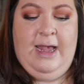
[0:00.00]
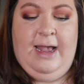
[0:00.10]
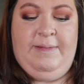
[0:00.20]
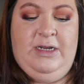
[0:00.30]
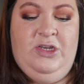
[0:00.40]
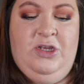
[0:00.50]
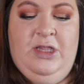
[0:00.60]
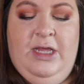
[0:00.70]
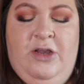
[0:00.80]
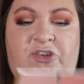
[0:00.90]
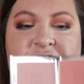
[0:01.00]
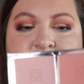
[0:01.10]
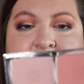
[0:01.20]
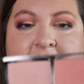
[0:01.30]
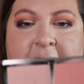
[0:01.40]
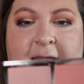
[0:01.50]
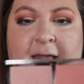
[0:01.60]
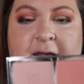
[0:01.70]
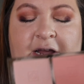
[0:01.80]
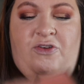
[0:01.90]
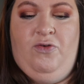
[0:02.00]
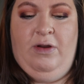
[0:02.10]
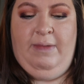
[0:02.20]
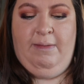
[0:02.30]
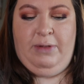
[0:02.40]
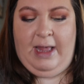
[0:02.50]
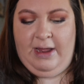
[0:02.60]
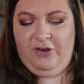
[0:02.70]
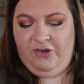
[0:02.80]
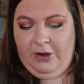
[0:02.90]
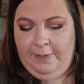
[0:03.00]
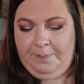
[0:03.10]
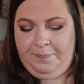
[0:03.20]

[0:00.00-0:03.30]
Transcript: I'm going to do the Jouer Adore Me blush.